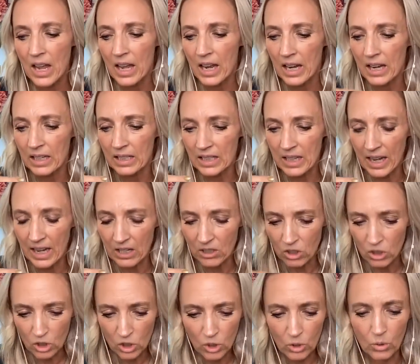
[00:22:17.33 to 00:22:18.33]
it takes
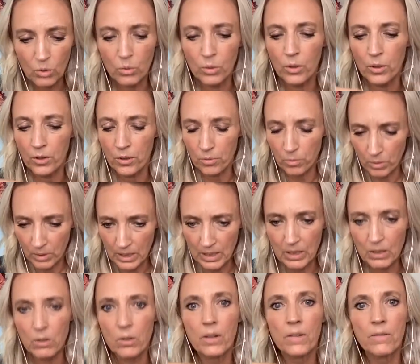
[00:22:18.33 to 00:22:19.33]
two or three
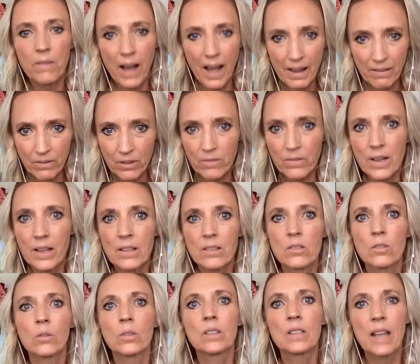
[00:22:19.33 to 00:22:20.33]
or five of us
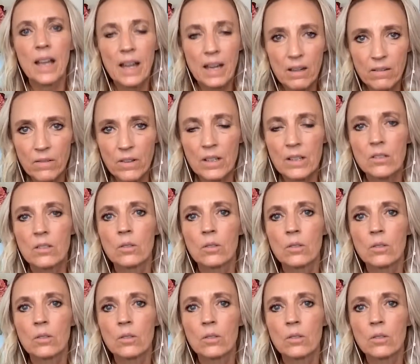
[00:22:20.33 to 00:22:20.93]
or 10 of us